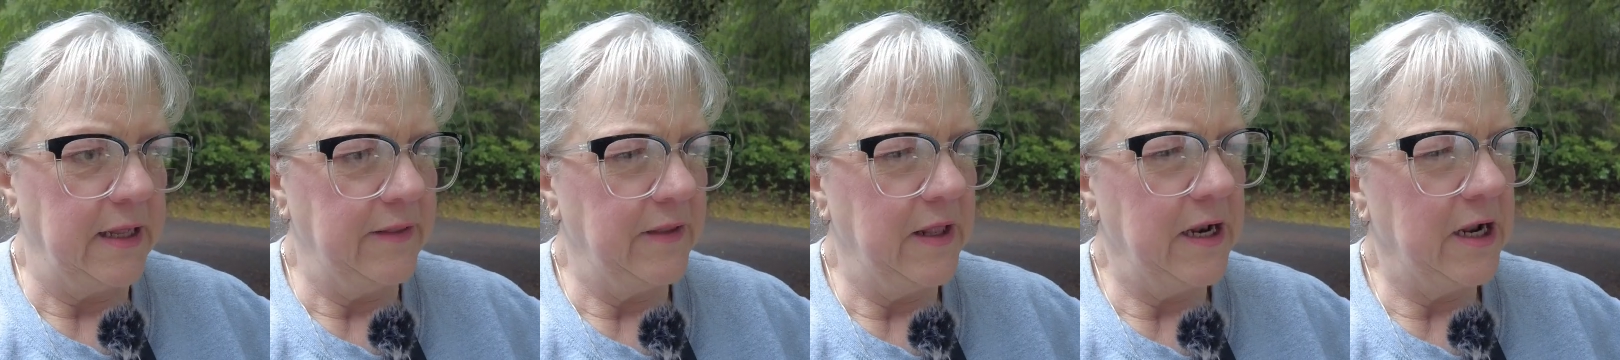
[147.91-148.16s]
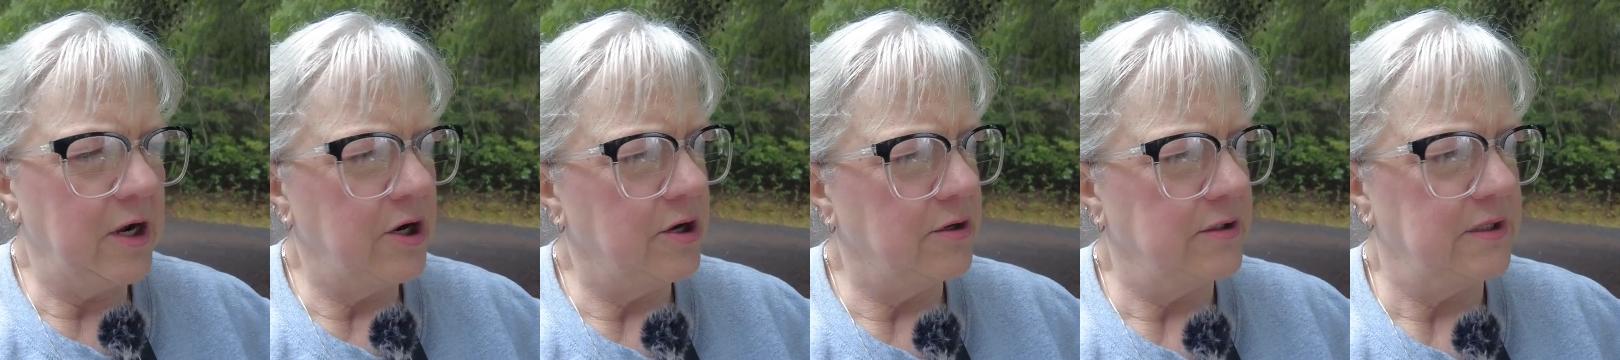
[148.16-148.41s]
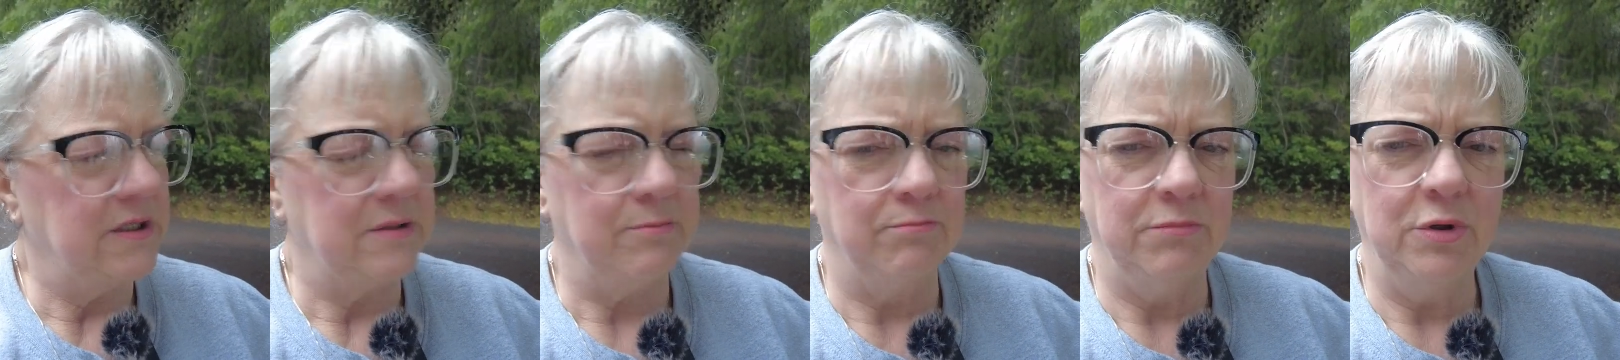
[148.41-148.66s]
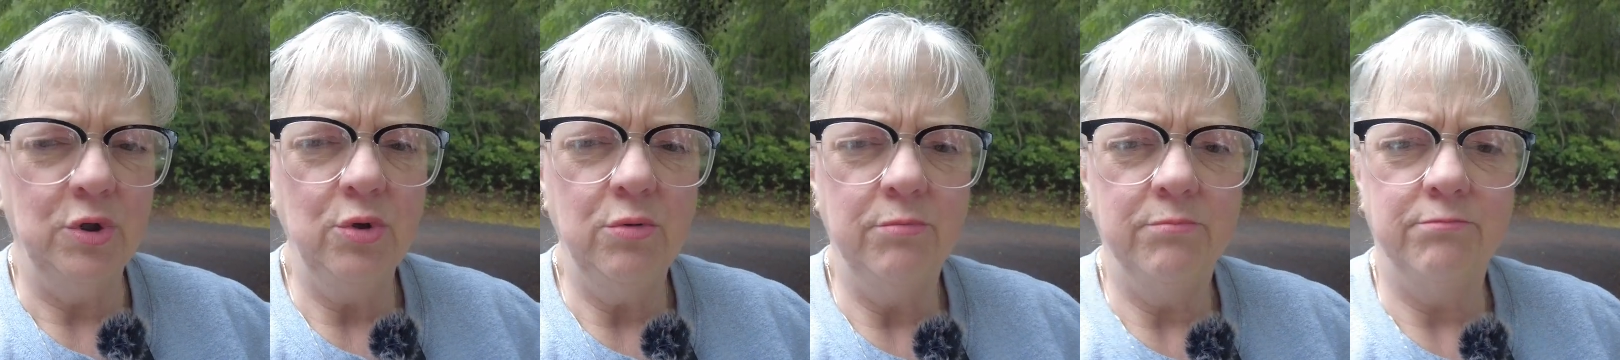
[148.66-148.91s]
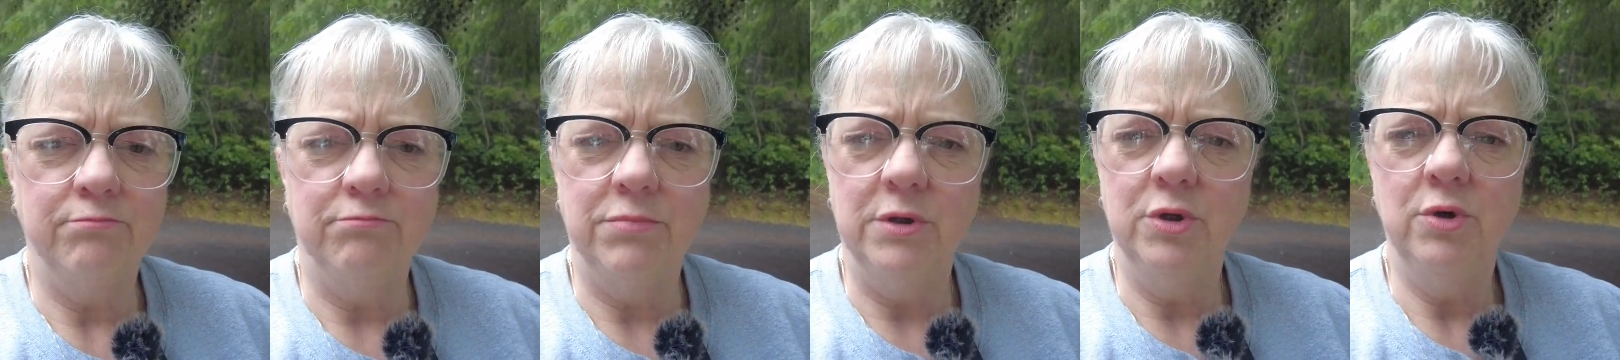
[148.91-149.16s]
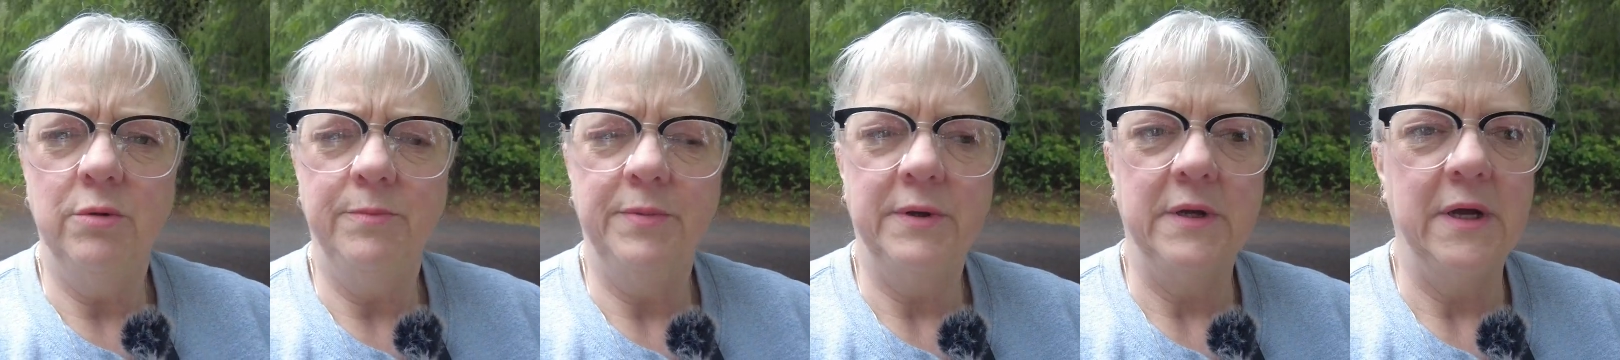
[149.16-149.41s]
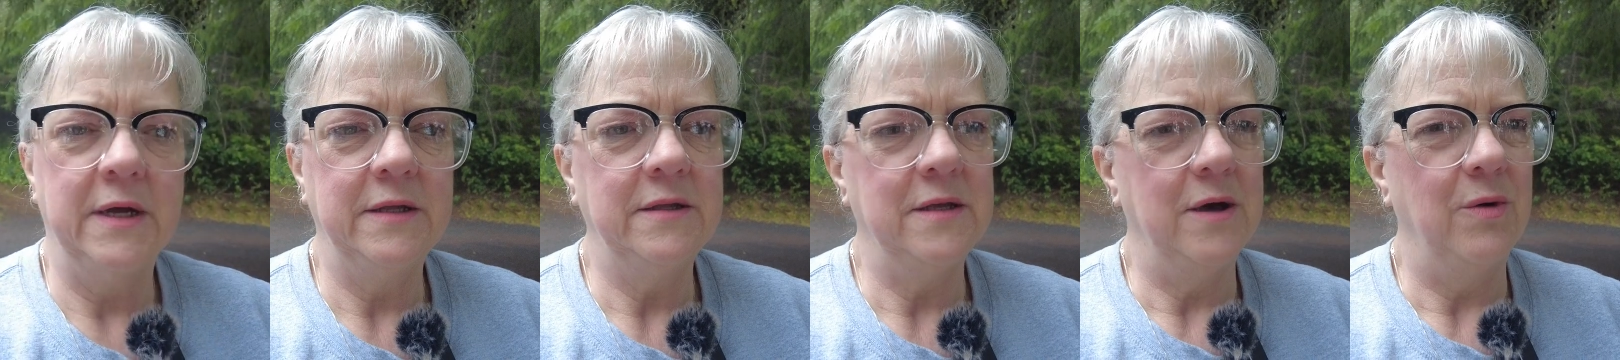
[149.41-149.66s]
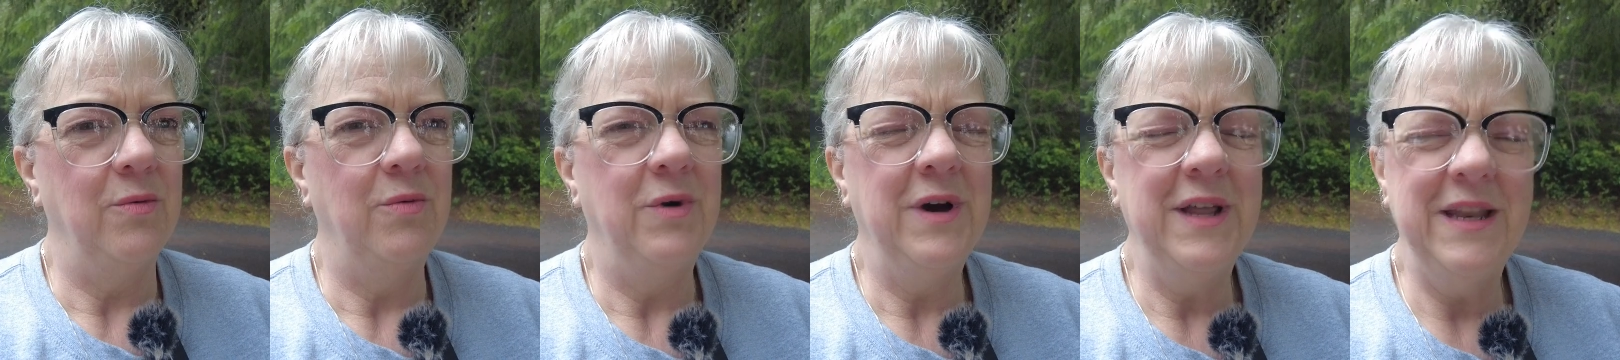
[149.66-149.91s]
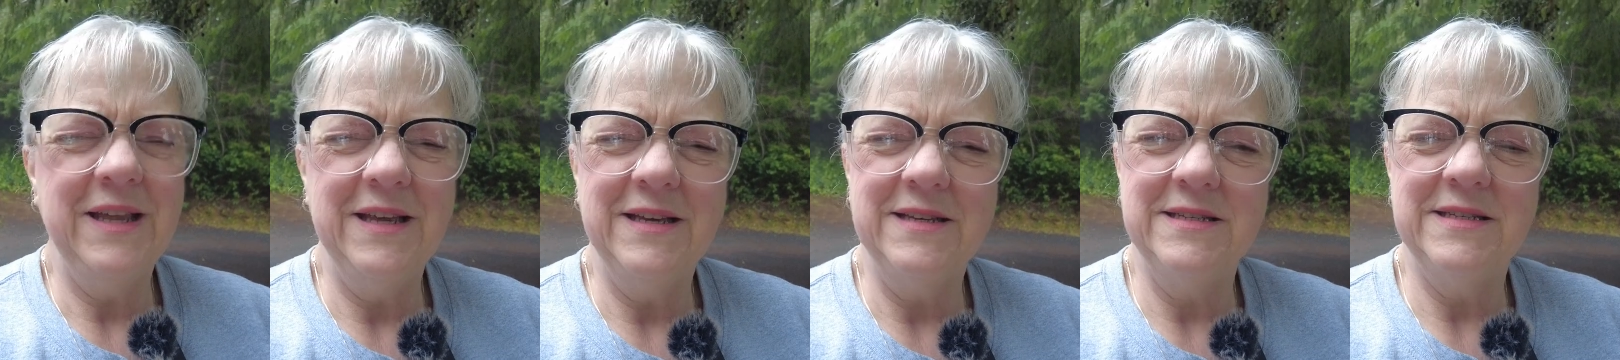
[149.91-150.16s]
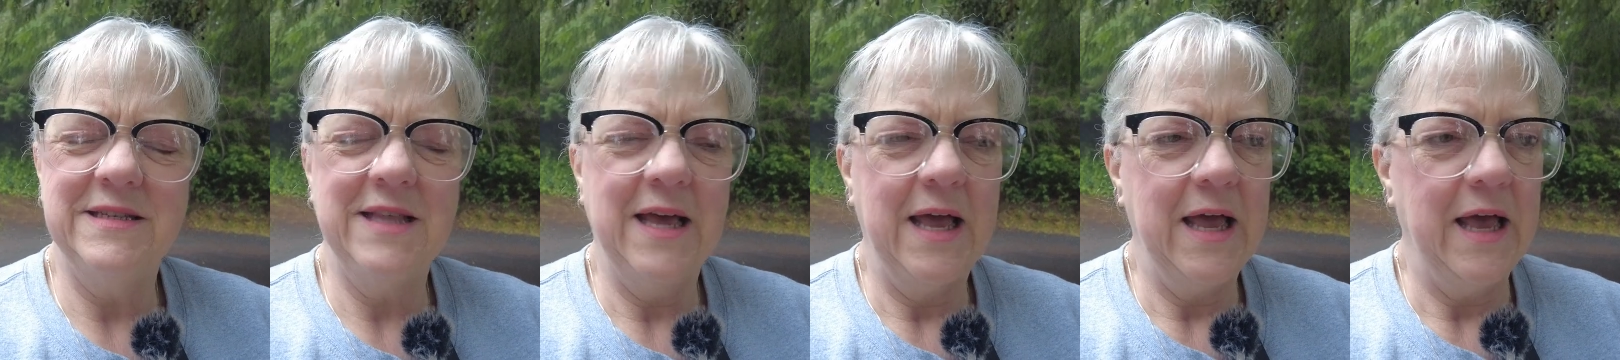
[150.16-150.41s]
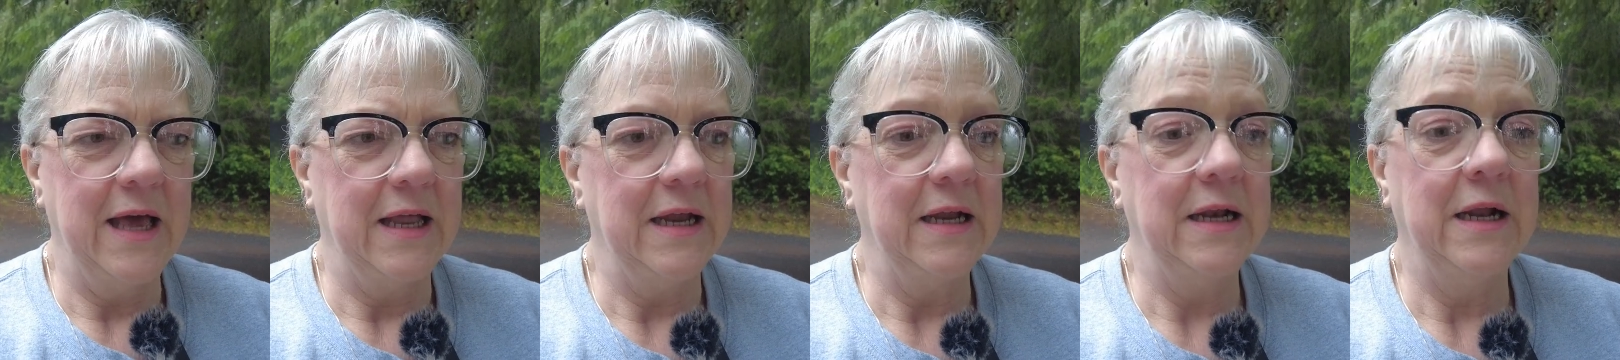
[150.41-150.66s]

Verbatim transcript: and then I heard this bloop bloop, and I thought, what is that?